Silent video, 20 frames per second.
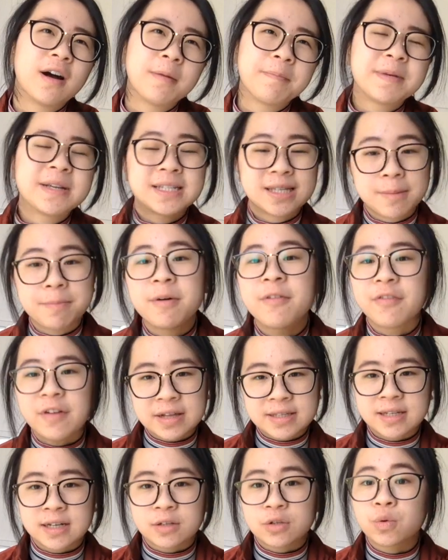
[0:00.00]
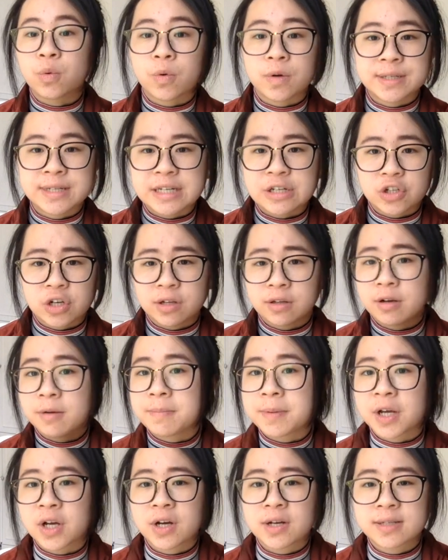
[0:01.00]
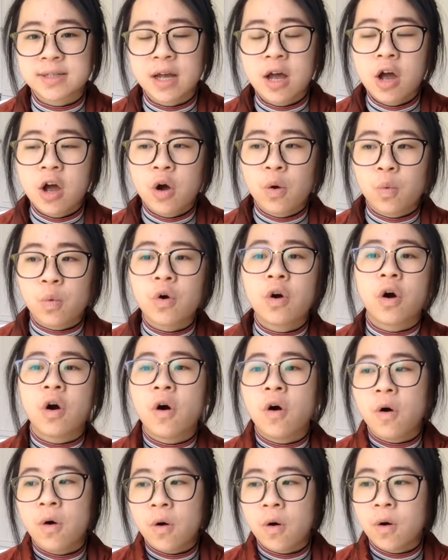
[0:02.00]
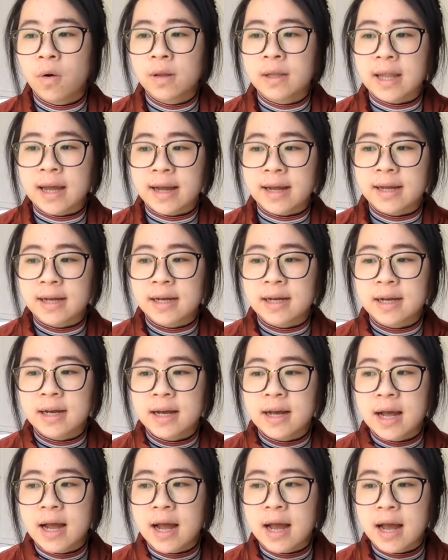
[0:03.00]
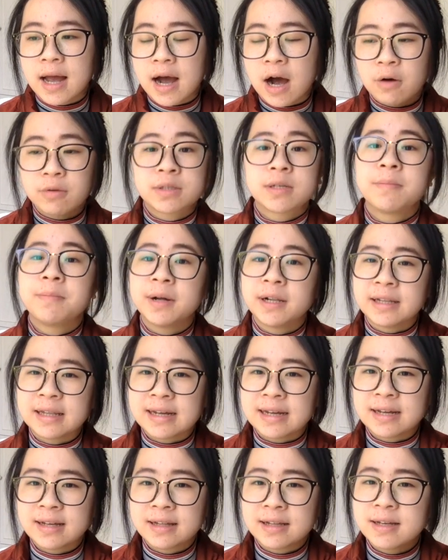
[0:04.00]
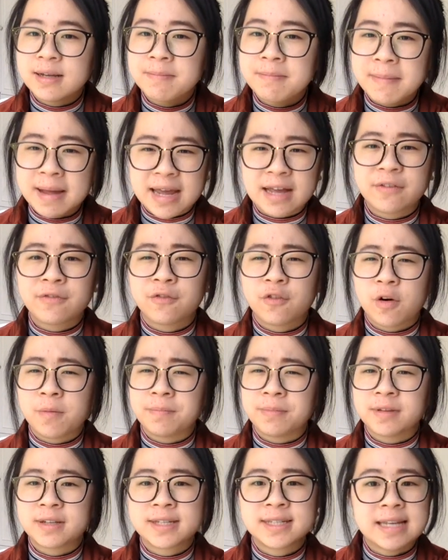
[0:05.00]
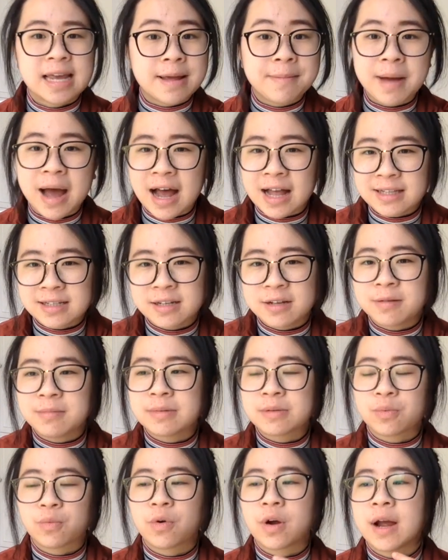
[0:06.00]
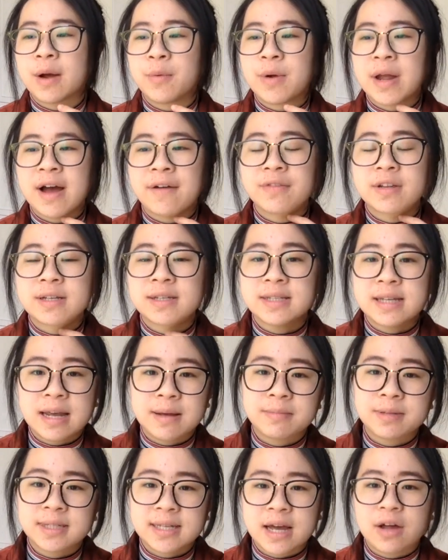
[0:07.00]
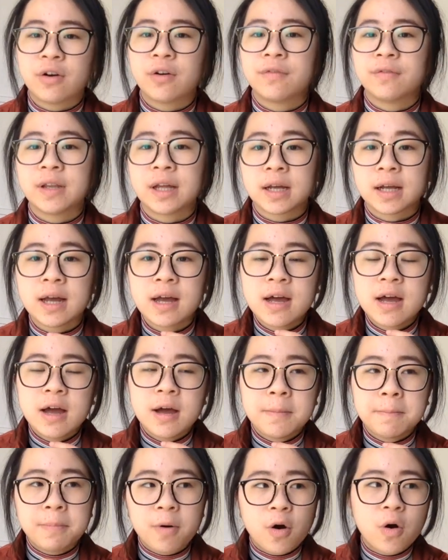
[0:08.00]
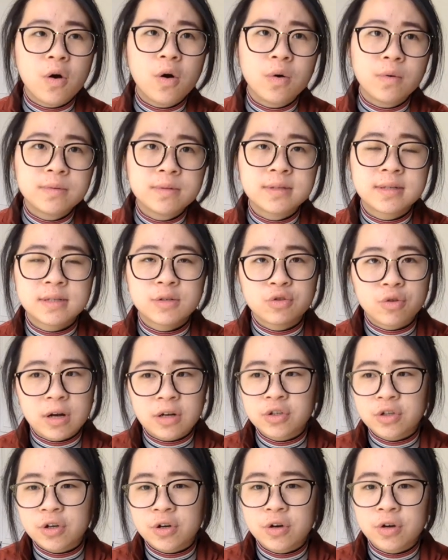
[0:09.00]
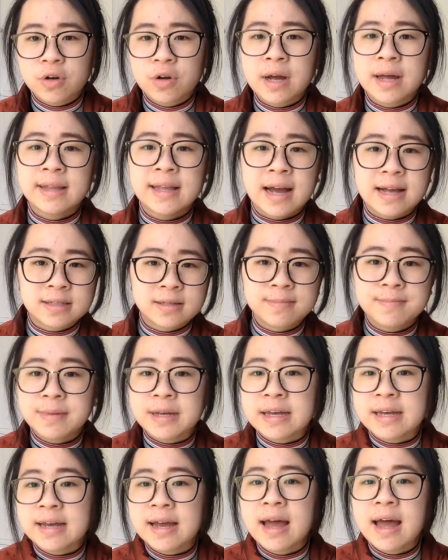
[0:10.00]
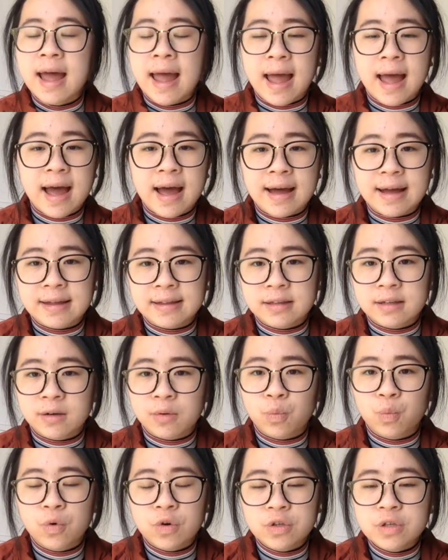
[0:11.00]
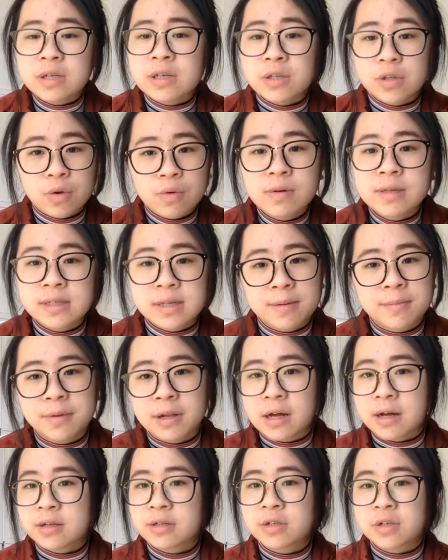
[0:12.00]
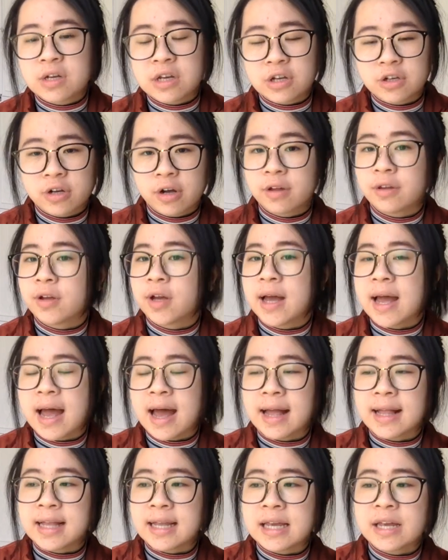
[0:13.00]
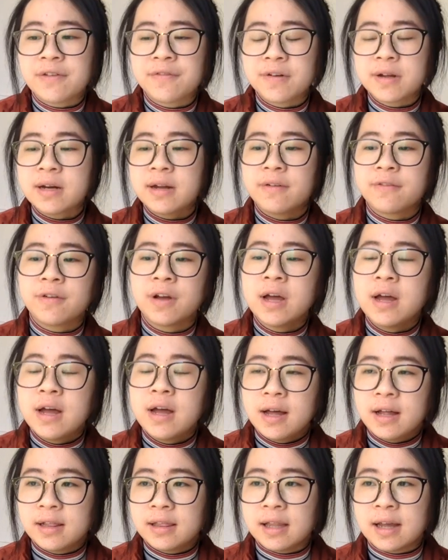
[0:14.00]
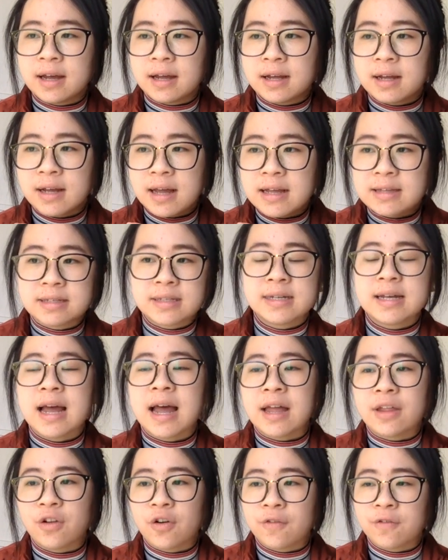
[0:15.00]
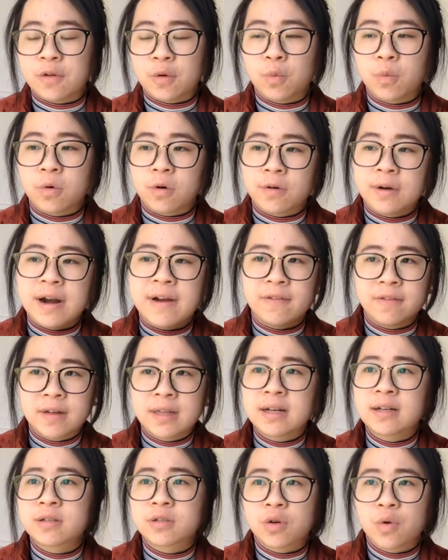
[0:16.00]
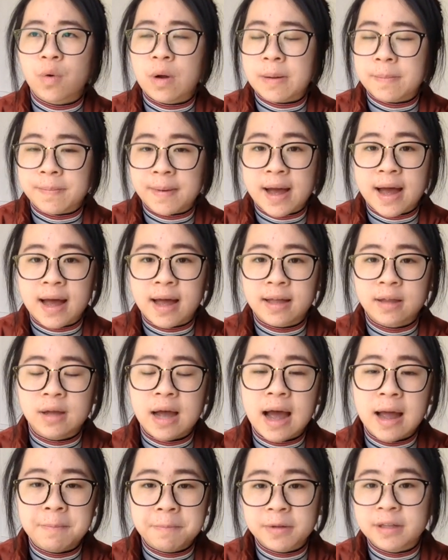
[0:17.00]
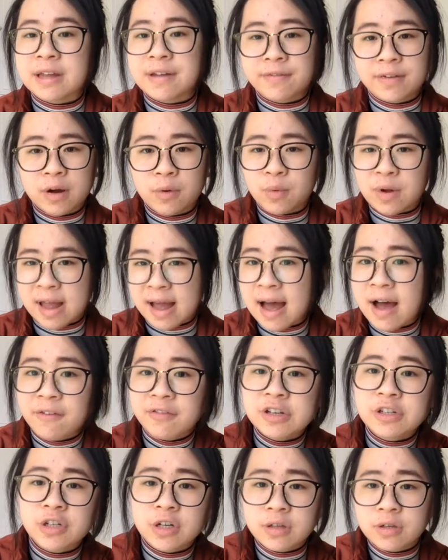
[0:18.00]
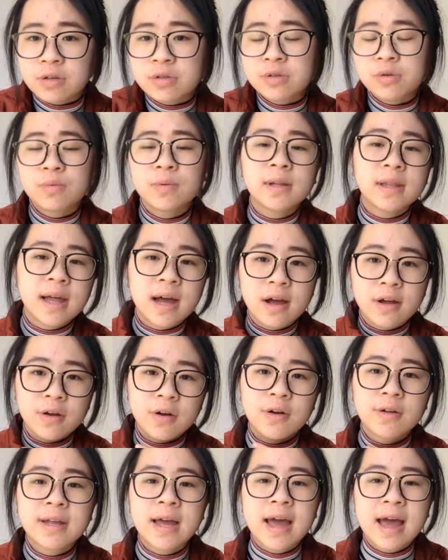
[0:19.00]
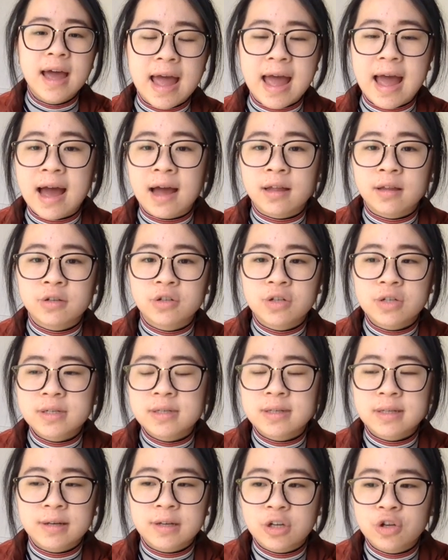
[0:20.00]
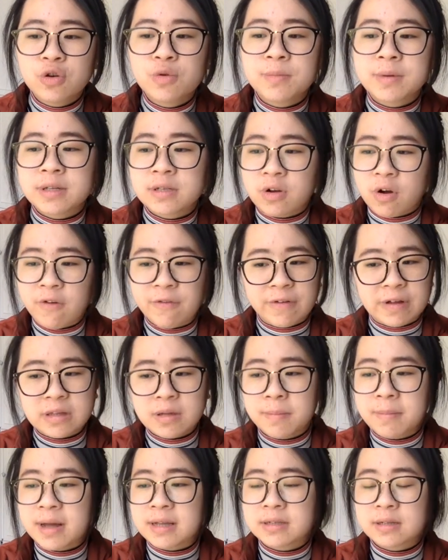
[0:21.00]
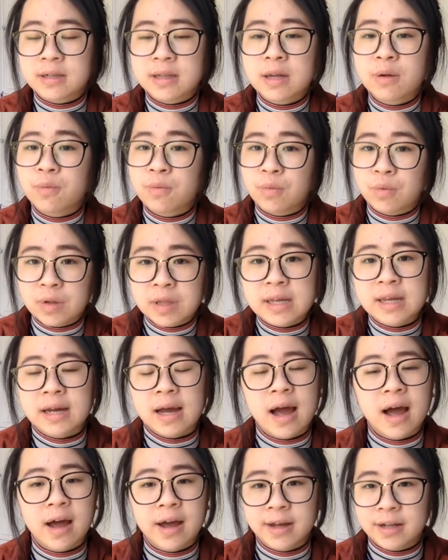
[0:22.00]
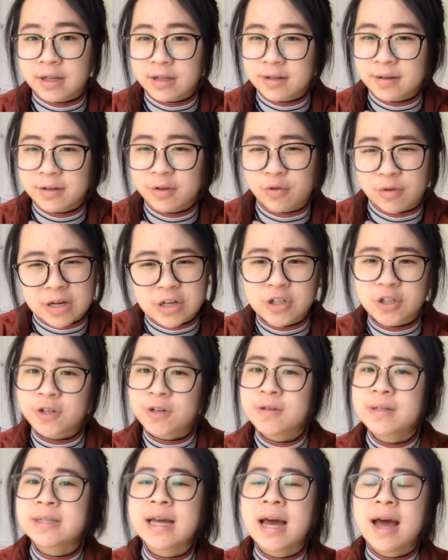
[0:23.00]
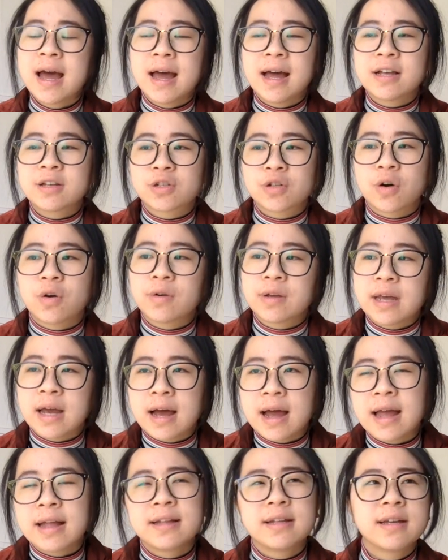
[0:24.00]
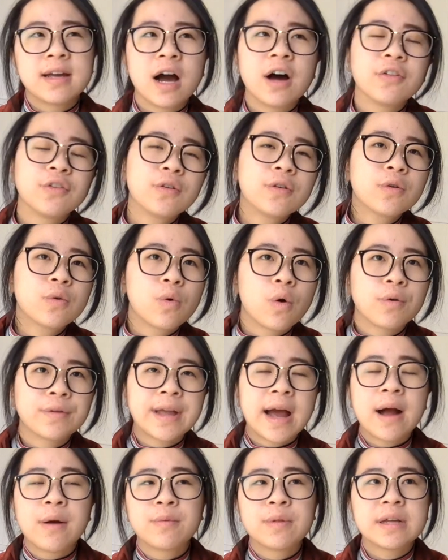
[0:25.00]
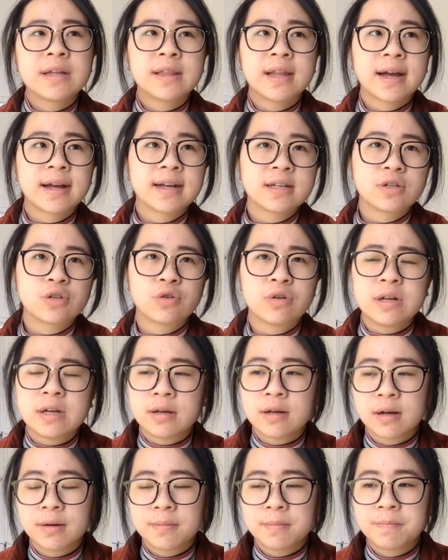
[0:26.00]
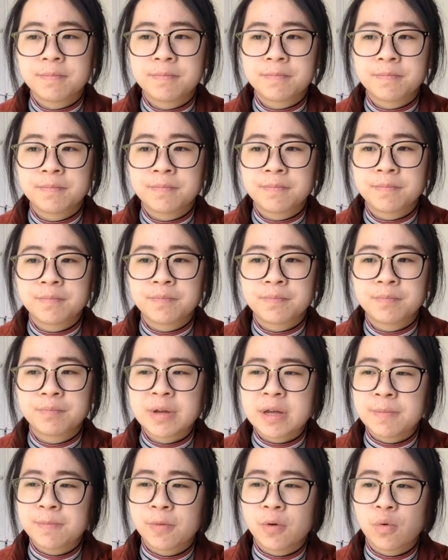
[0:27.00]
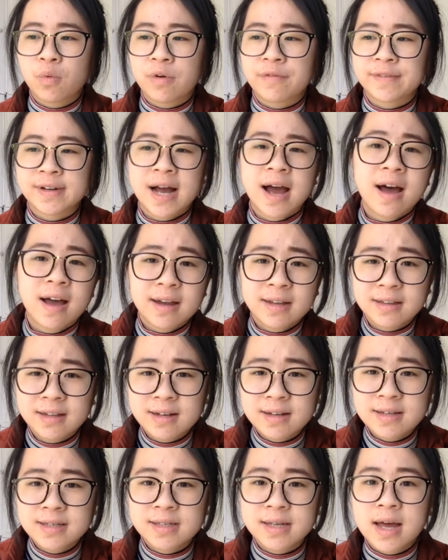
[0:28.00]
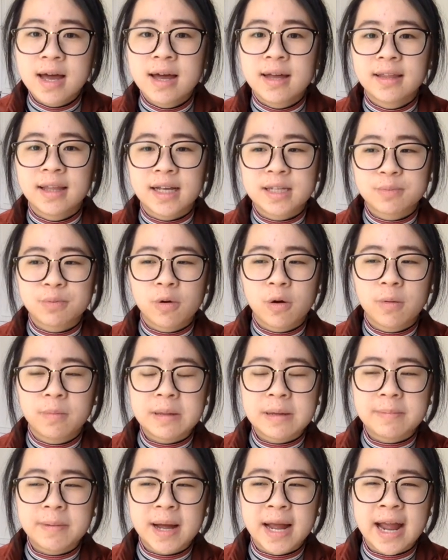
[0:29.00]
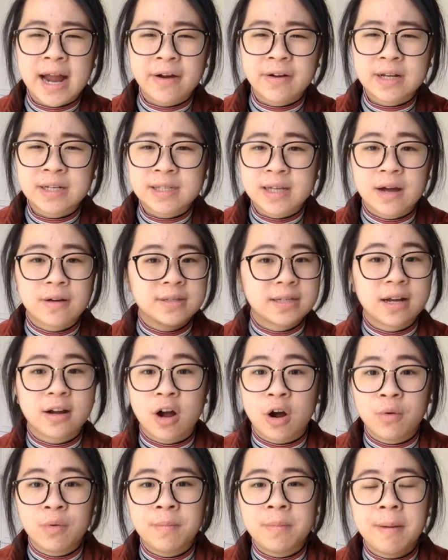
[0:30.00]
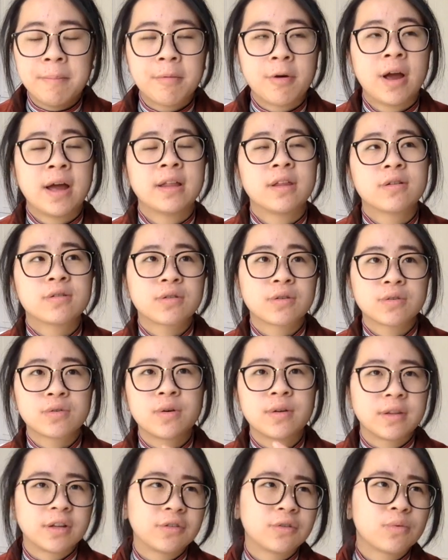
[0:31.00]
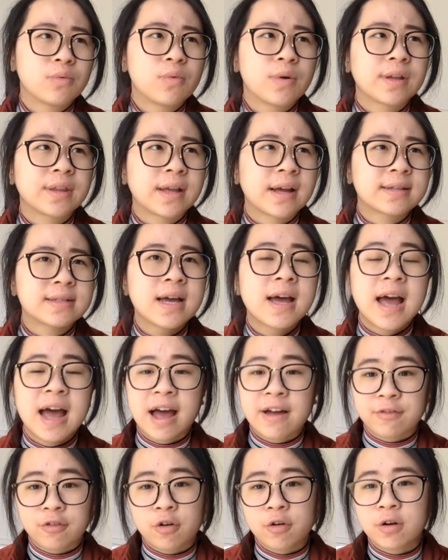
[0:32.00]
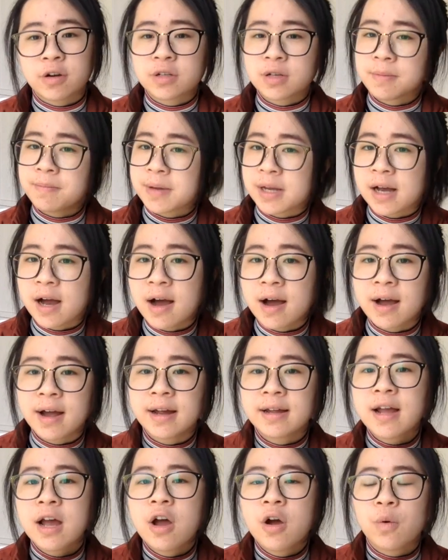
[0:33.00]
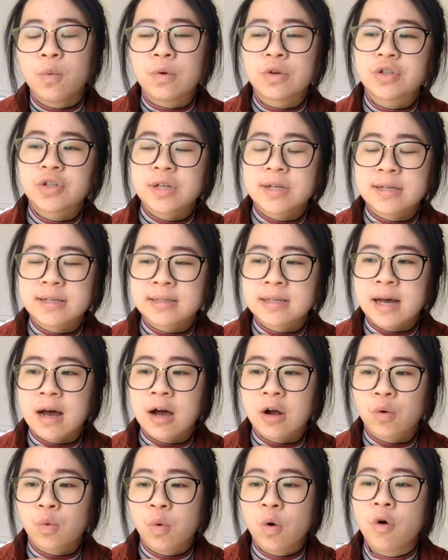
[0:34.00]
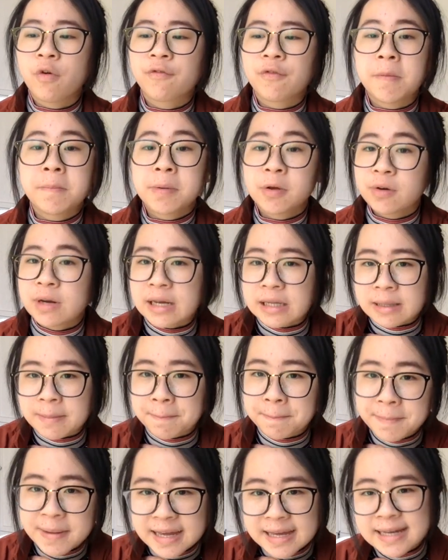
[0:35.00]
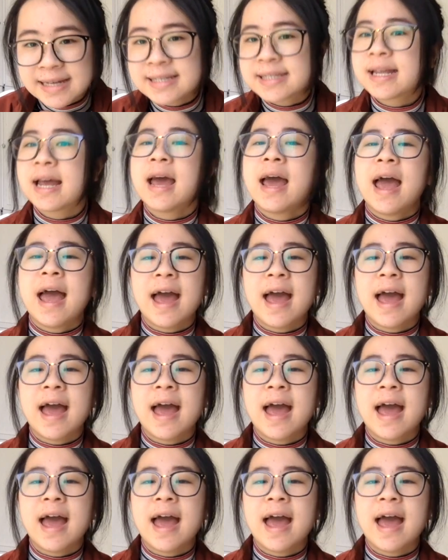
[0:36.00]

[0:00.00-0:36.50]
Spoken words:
be sympathetic towards each other, because we're all like ultimately made from same atoms, where we have the same set of like bones, structure, anatomy, and we're just so similar to each other. And even if like it's the end of the world, everything's going bad, I believe that we have each other to rely on, and just humans are fundamentally really kind creatures. So yeah, and the other quote that I really like is "treat people with kindness." That's probably by Harry Styles, I can't remember. And there's also another one that's "have courage and be kind," which is a quote from Beauty and the Beast.